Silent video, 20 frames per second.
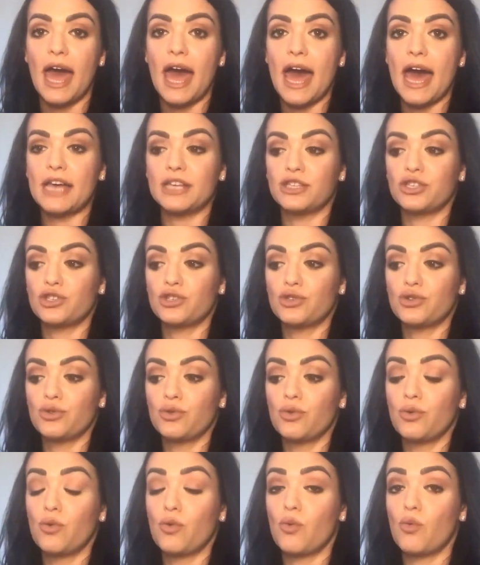as
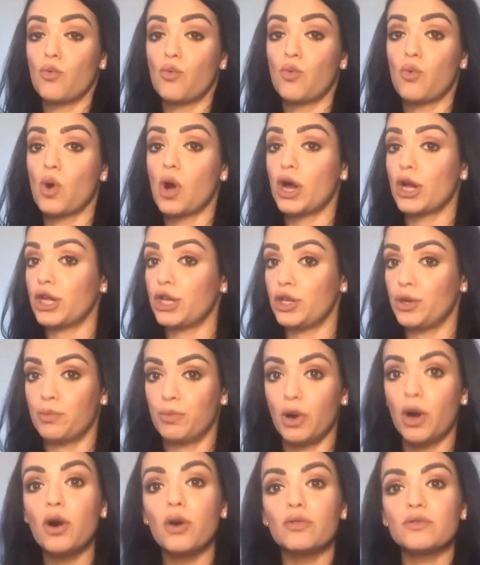to what you
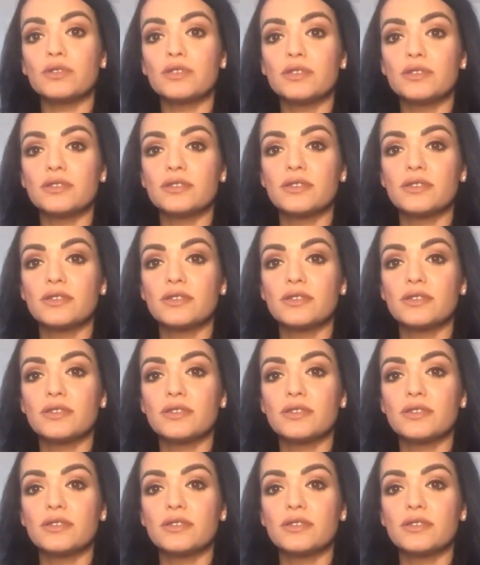post.